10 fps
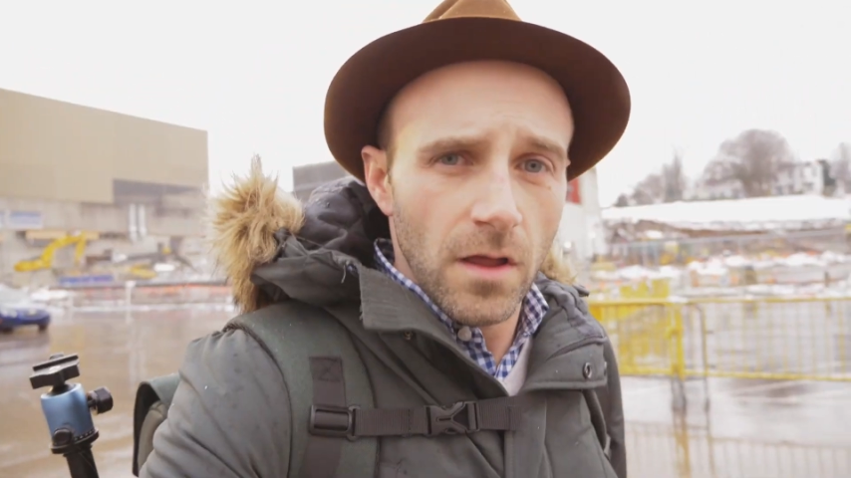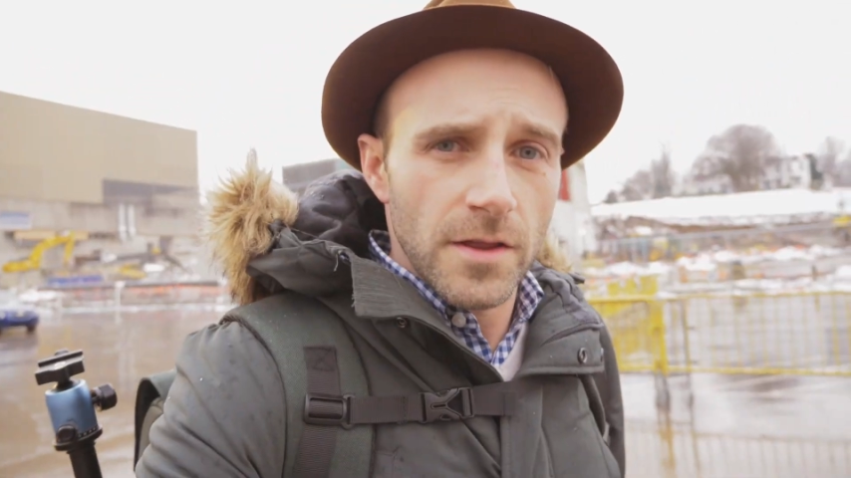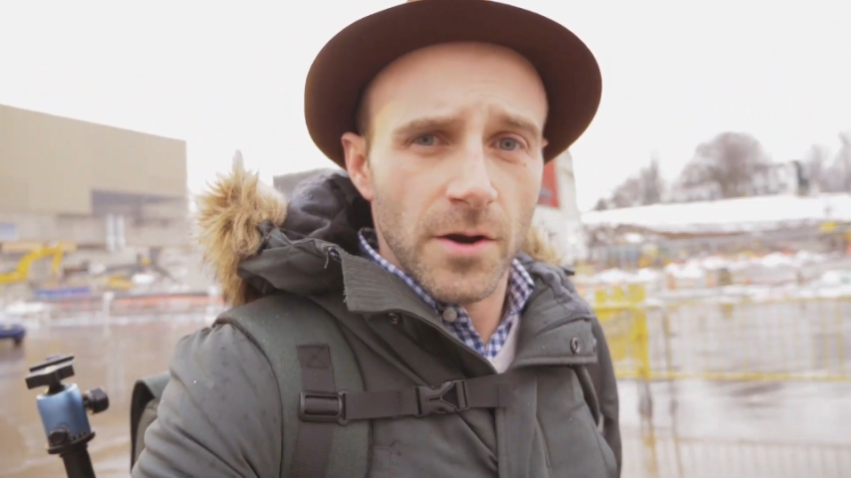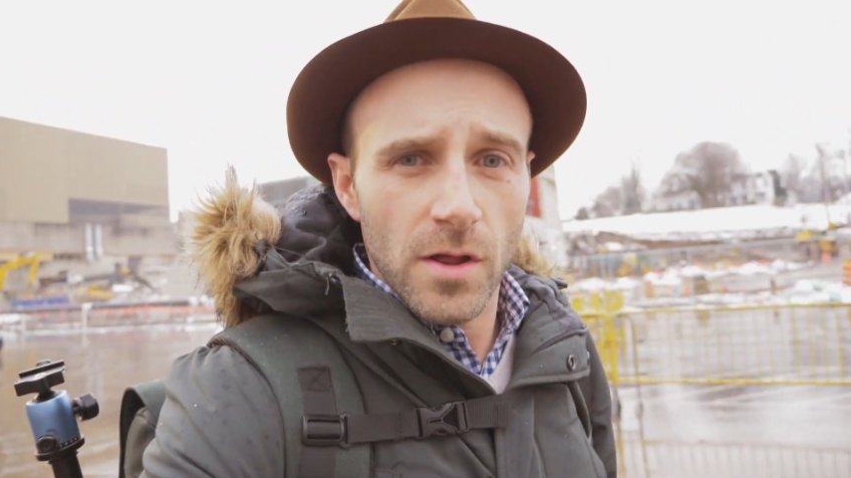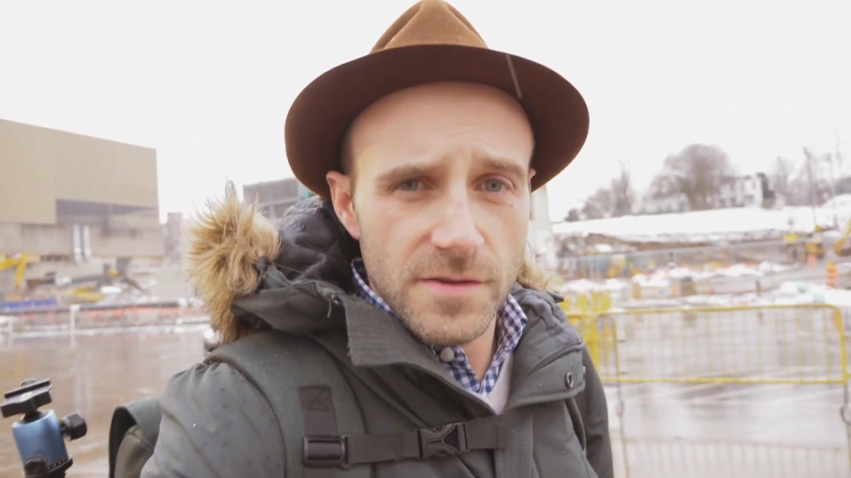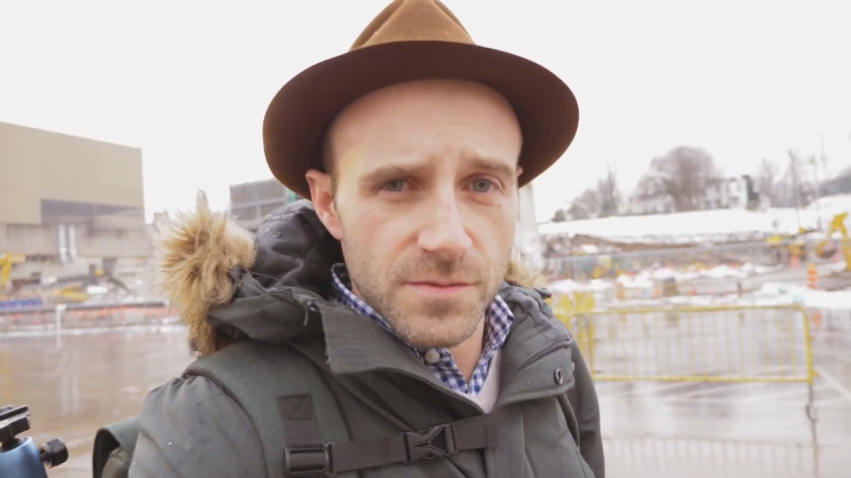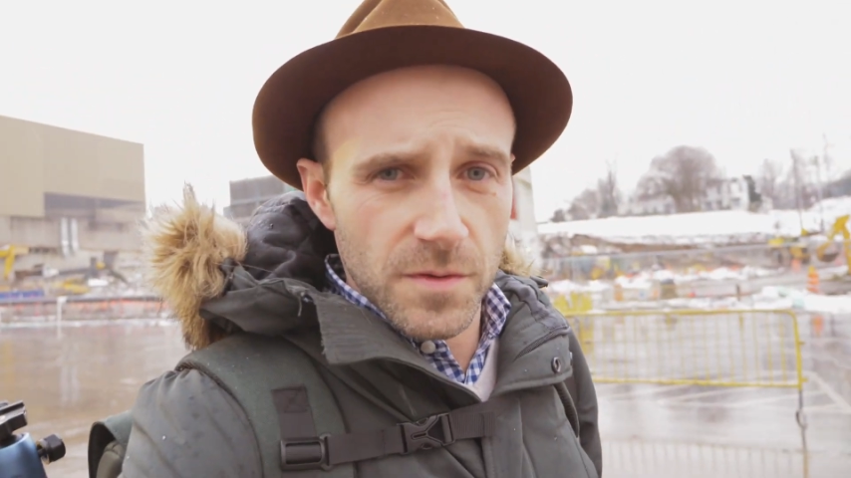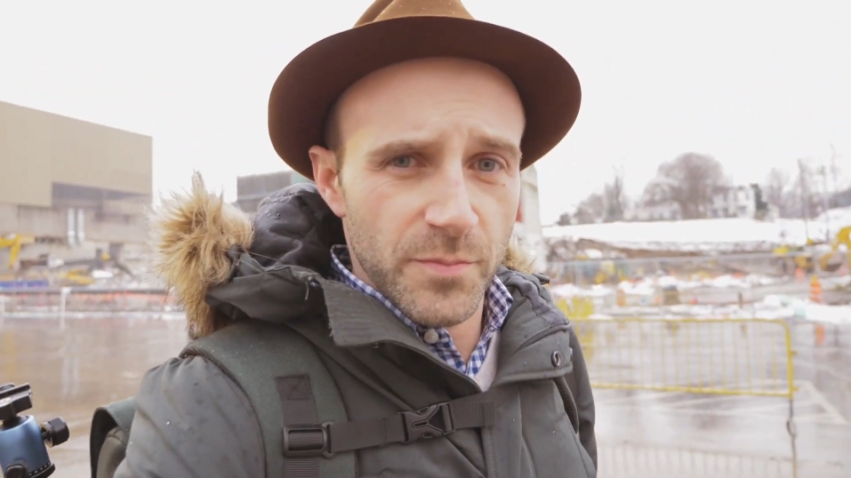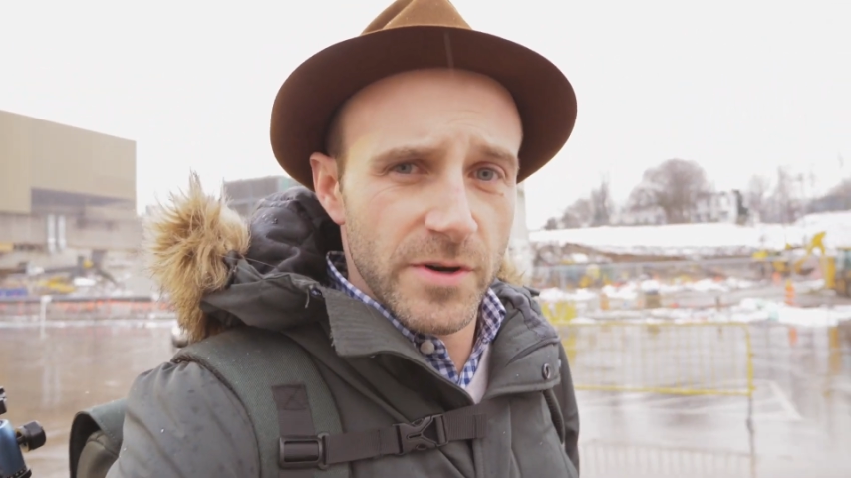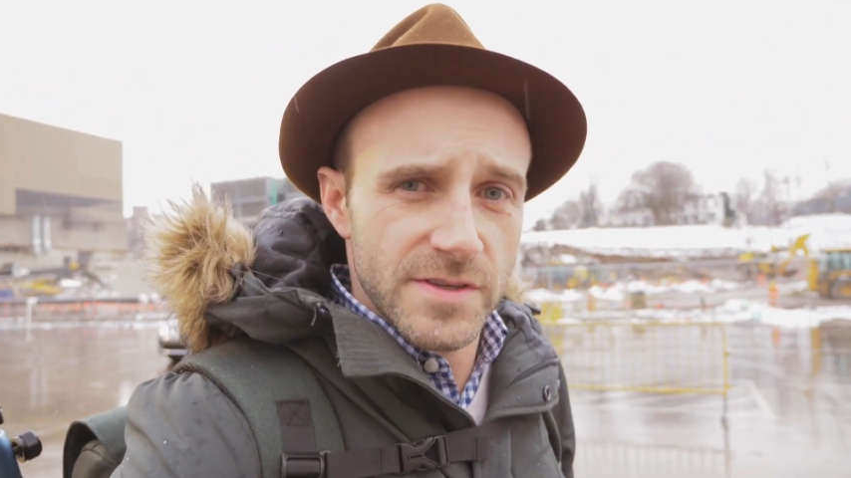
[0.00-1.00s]
All in all, this was
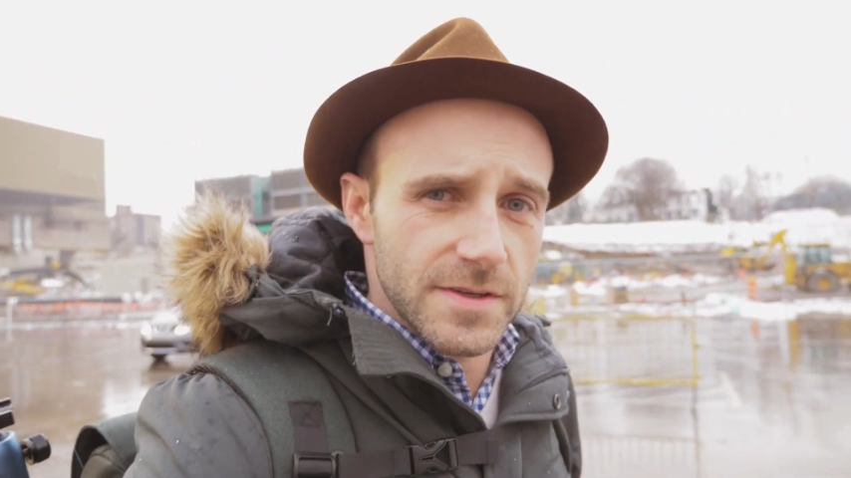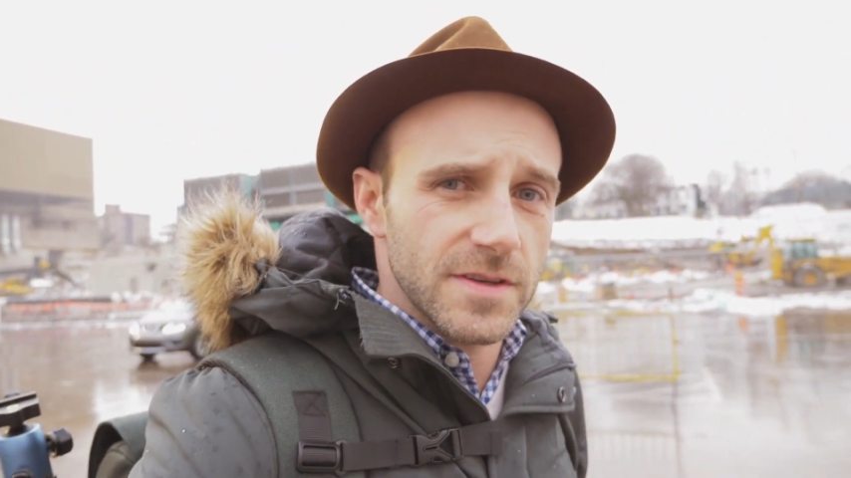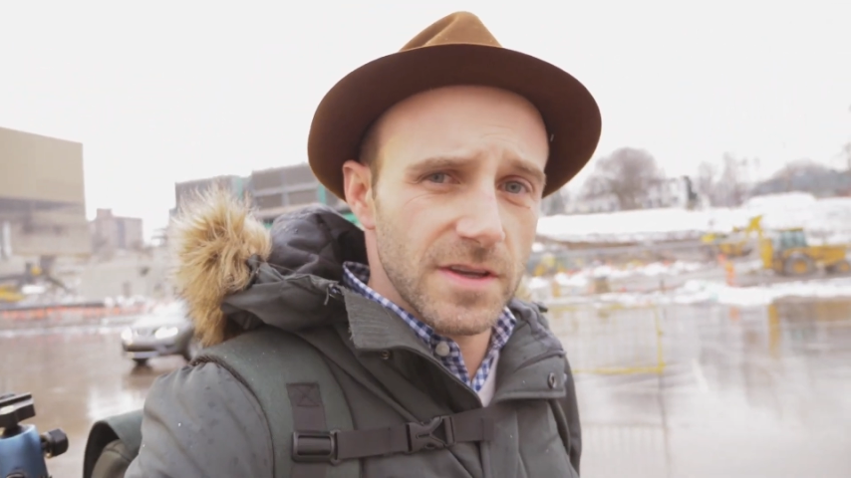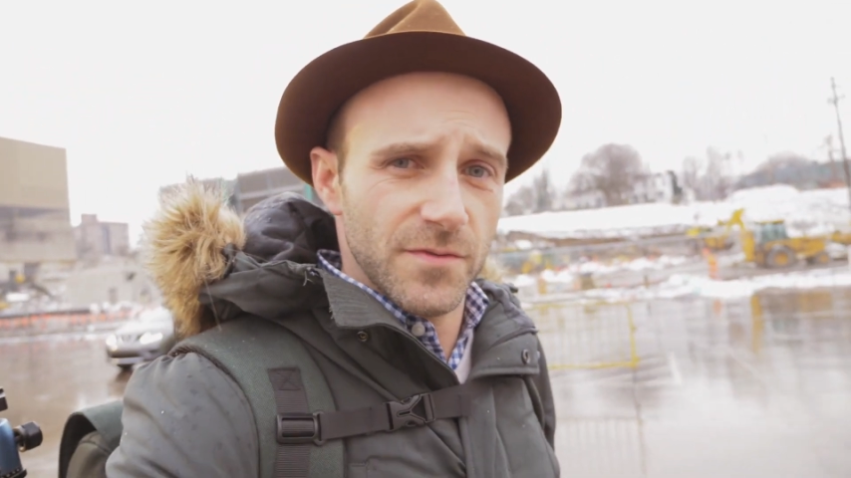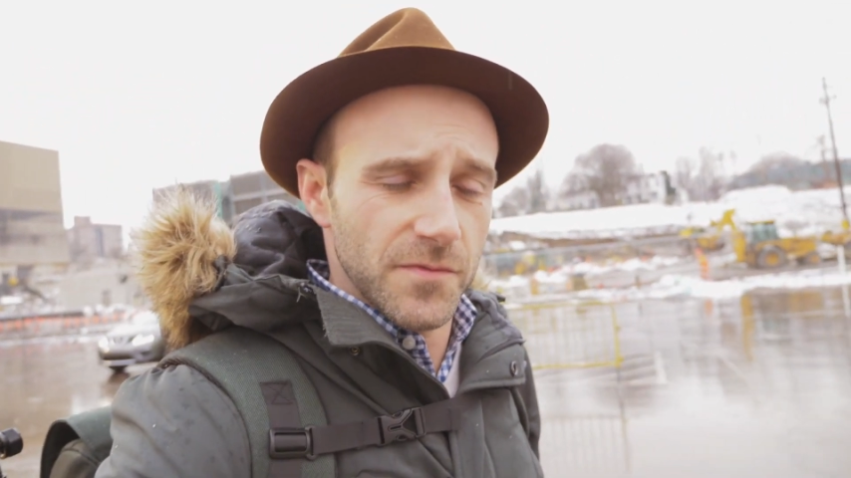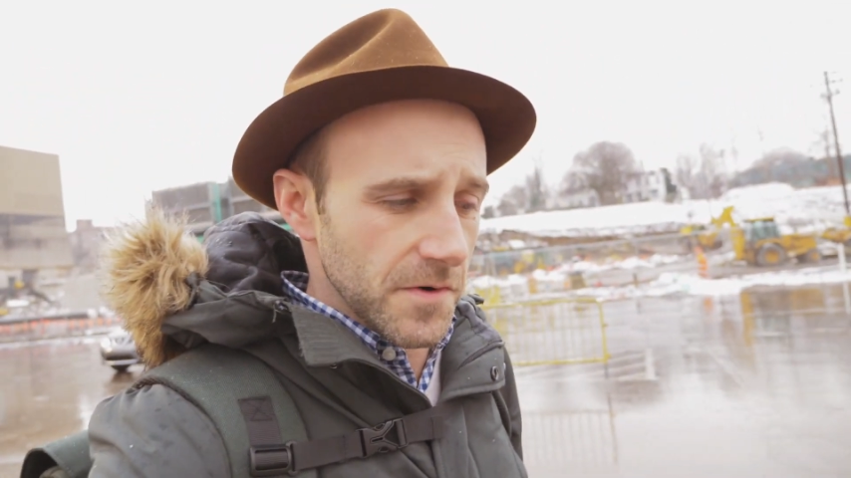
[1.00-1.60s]
a pretty successful